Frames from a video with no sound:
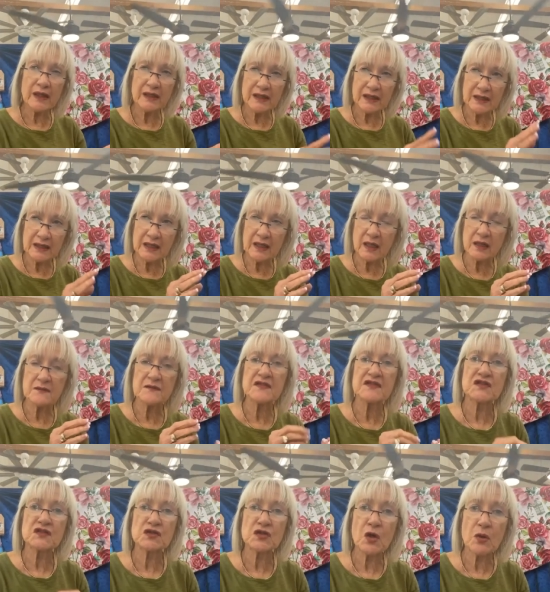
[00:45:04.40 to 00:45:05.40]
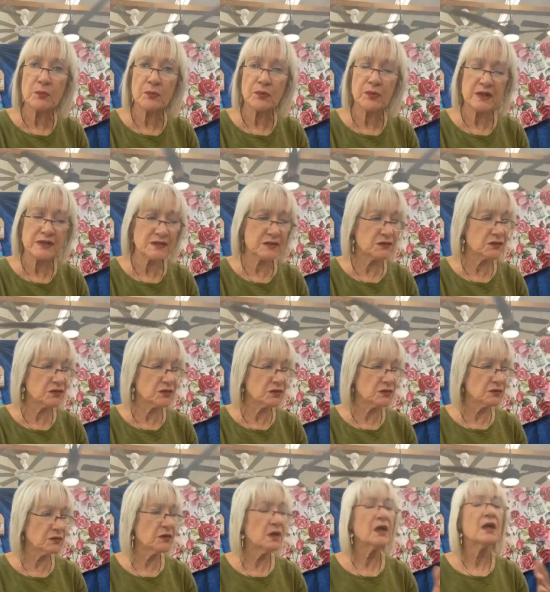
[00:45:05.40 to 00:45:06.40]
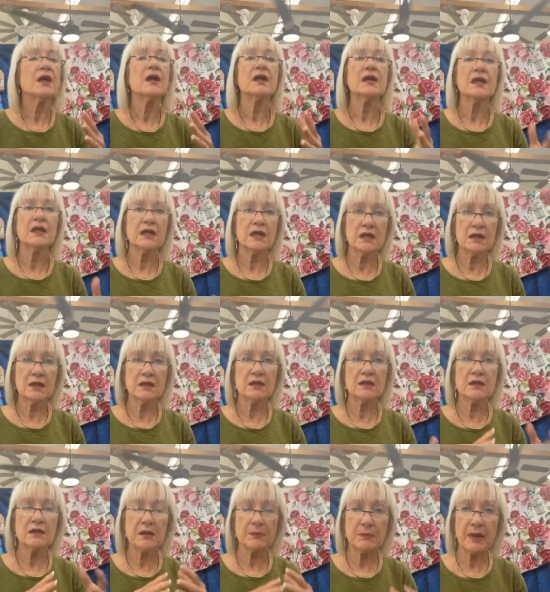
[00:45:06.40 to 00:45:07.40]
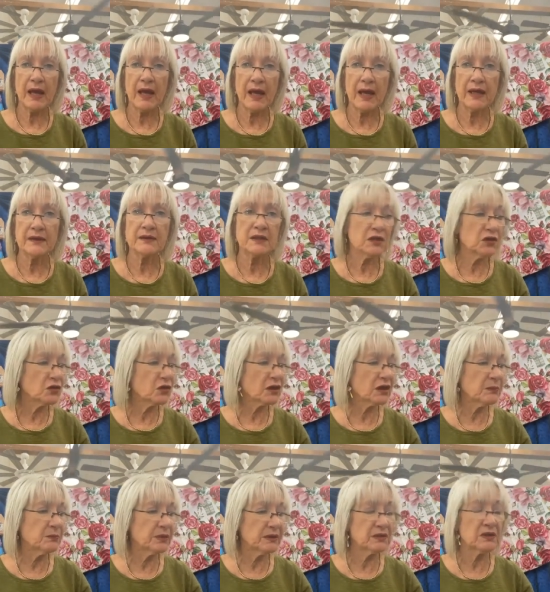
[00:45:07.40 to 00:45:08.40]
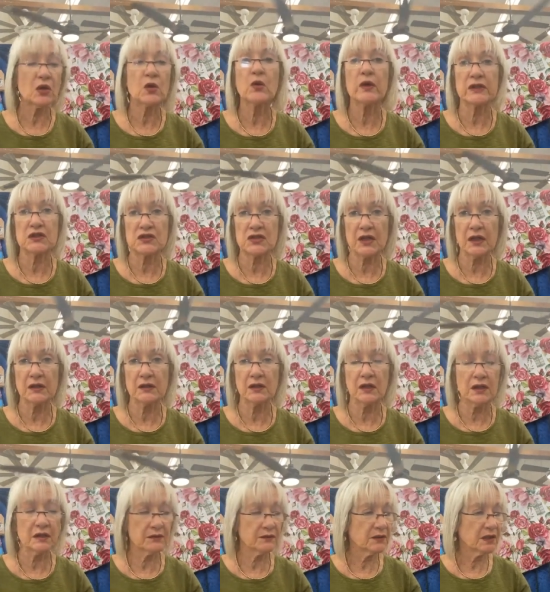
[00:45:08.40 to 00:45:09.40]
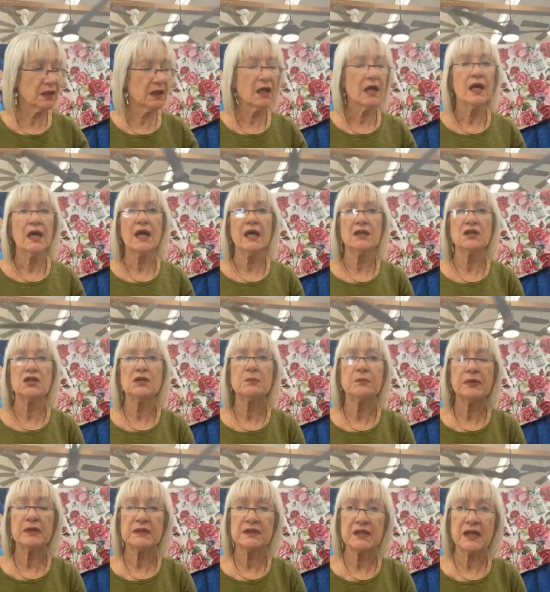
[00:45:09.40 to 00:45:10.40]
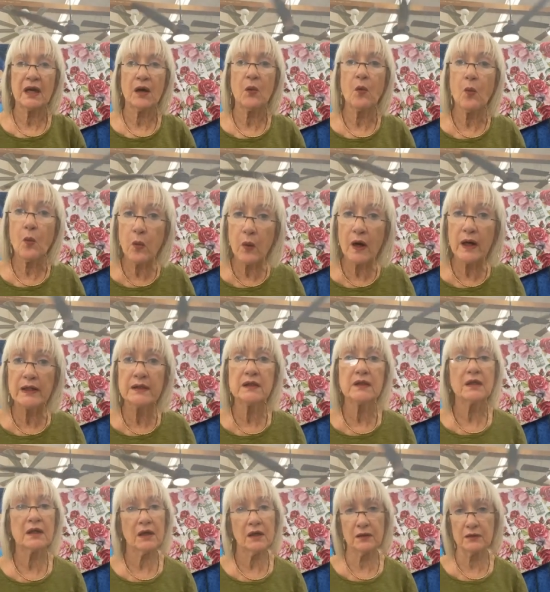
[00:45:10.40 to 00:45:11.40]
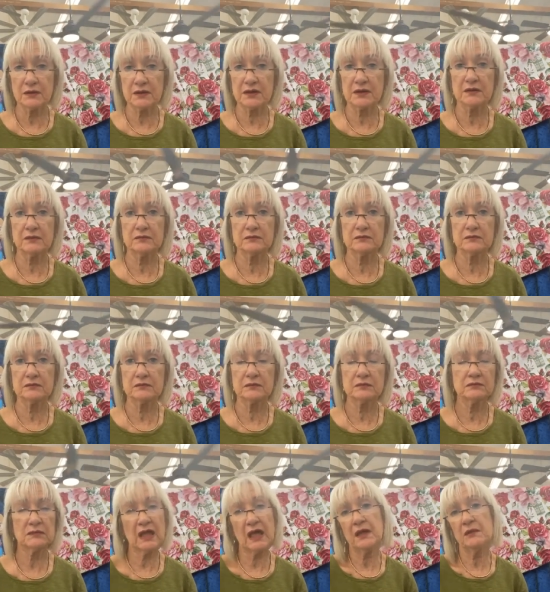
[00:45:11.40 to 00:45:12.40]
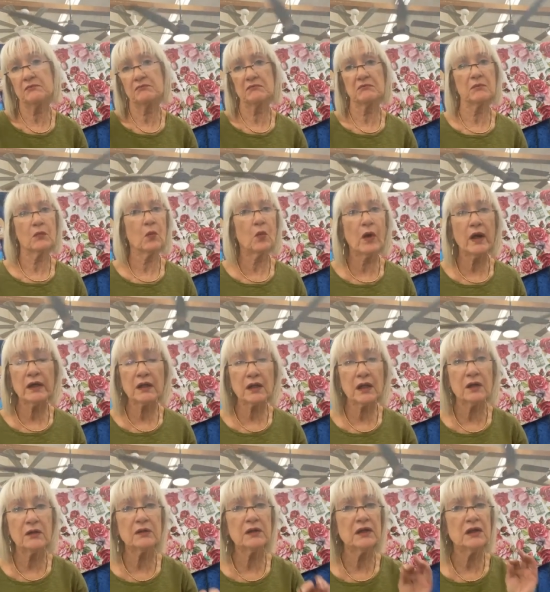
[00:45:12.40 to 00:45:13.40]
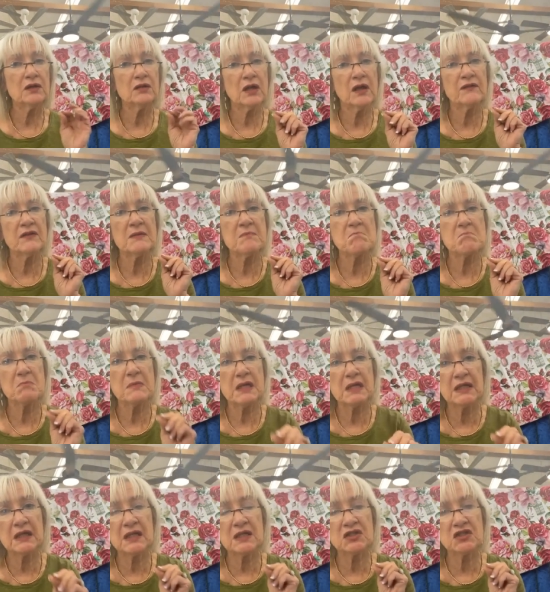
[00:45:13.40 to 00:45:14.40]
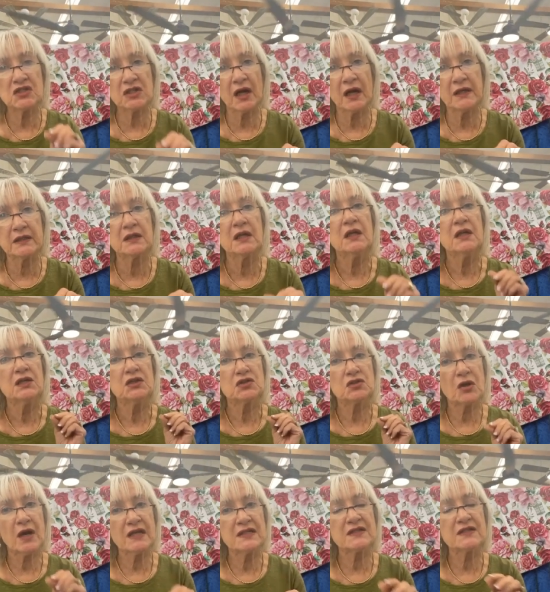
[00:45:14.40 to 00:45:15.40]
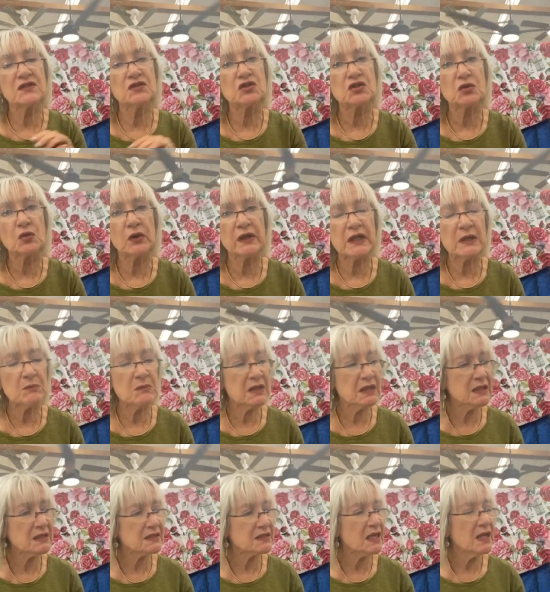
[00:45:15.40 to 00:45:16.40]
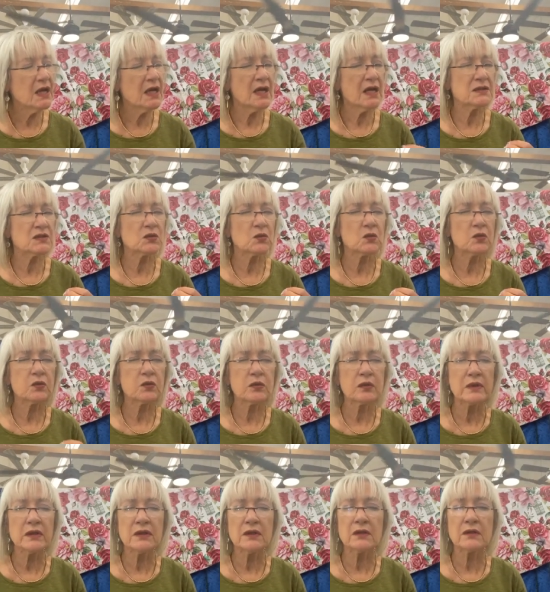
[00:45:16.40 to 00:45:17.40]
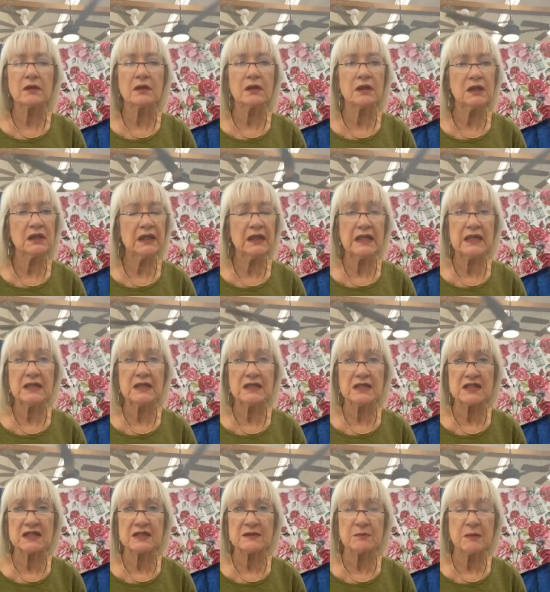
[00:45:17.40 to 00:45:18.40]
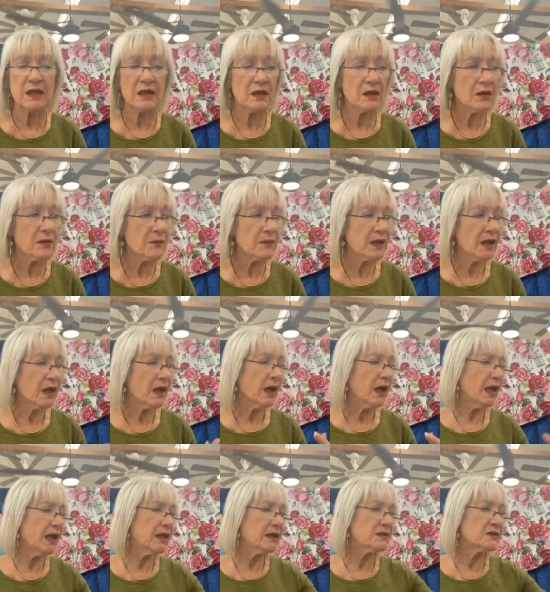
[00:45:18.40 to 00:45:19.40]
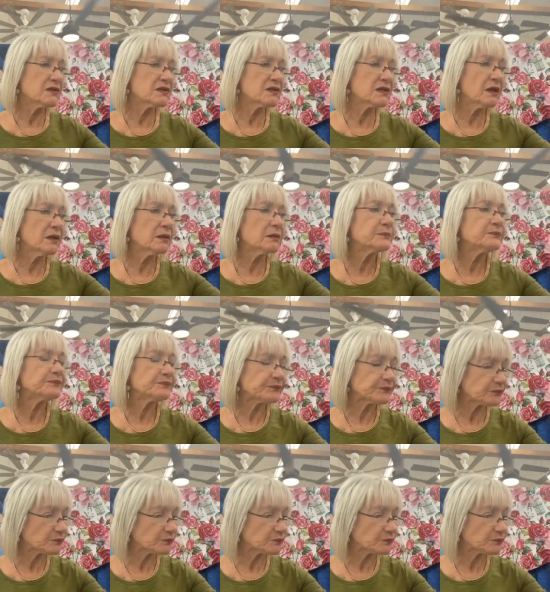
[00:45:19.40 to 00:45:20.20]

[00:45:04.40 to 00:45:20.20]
want any kind of soap residue in the pad that you're going to put the quick shine on. And you put down one coat, okay? One coat, you have immediate shine. Dries in 20 minutes, has a real clean smell. And so